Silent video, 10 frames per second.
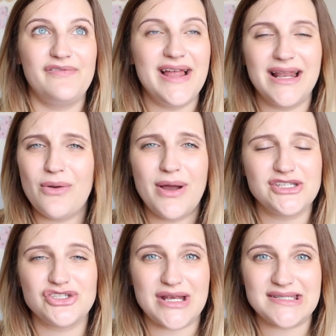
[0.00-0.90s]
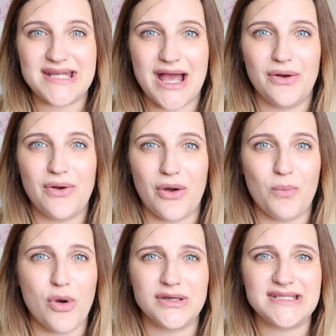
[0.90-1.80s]
feeling quite stressed out
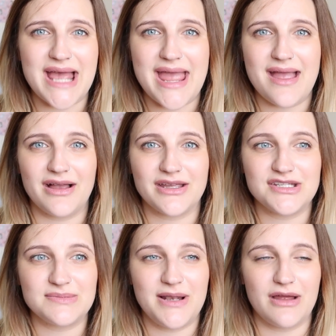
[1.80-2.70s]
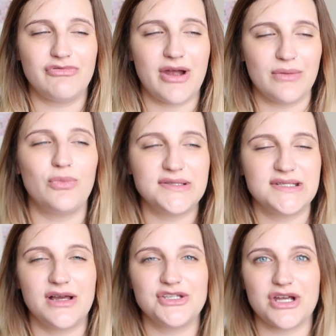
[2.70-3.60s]
on one day, I can just be like, right, what's
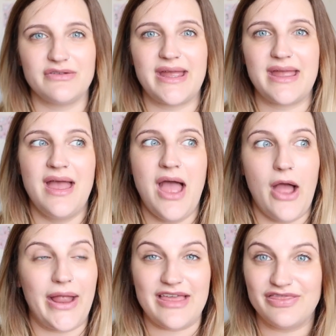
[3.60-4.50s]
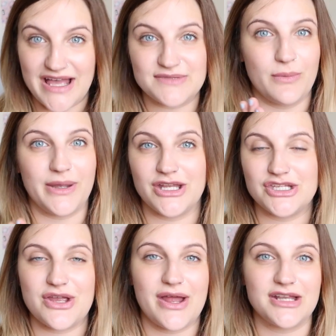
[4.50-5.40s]
in our diary? Okay, that's what we're gonna
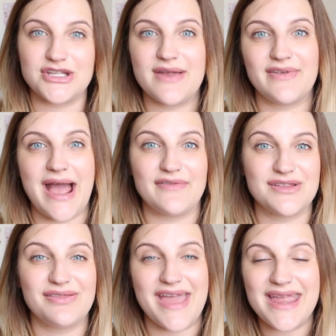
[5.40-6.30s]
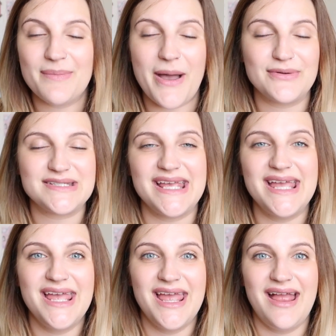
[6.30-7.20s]
do, and I don't even have to think about
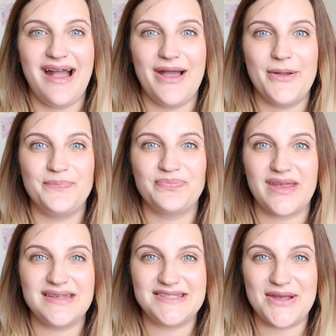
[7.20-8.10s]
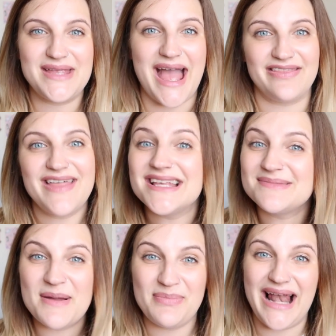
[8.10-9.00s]
it. So yeah, that's
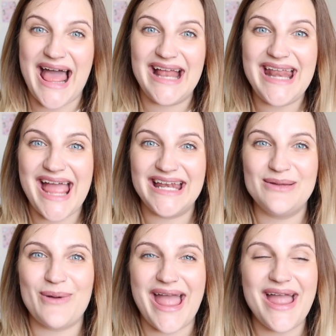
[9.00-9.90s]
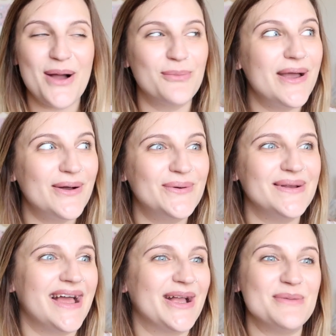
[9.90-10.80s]
my plan anyway. I
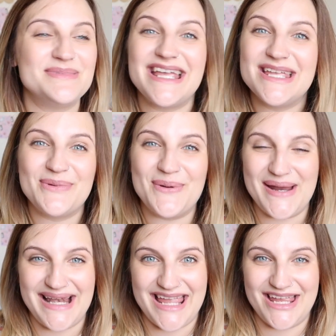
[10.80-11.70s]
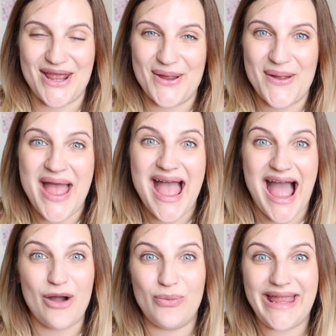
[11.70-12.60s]
will like update you all and let you know
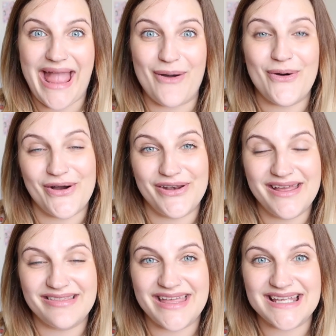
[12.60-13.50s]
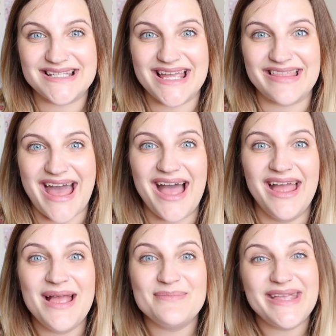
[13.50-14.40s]
how we get on and things like that.
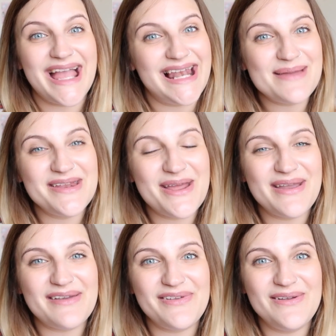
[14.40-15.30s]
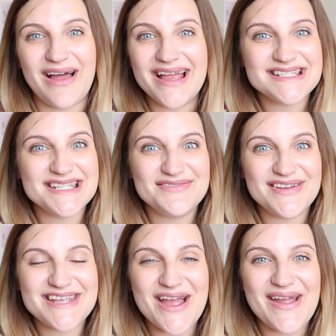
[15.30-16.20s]
But yeah, let me know if you liked this
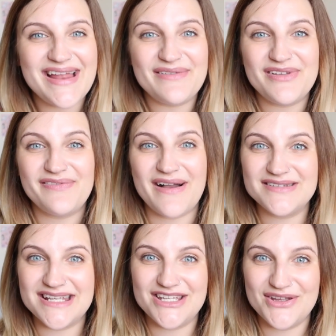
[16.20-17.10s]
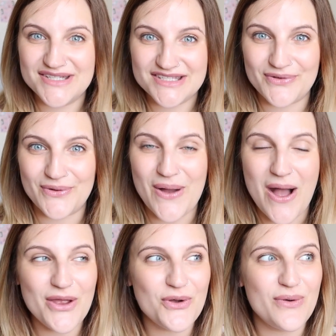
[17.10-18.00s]
video and if you found it useful.
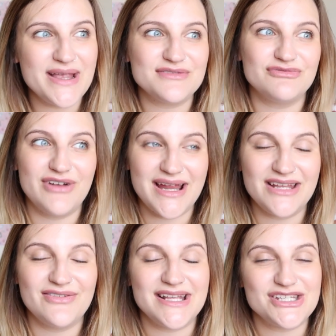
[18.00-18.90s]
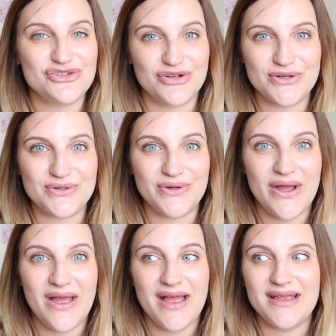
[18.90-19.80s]
I always really struggle
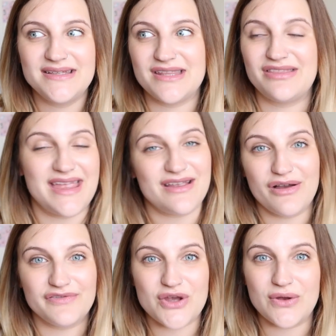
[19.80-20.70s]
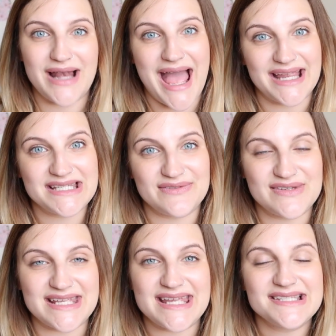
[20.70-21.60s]
to think of toddler
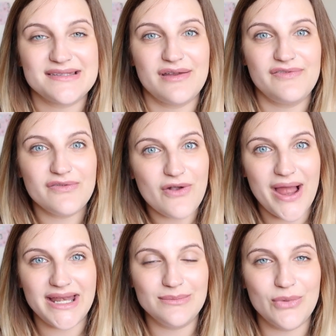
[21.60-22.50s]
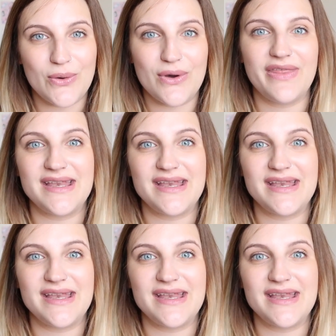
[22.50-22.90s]
activities, so if you've got any more,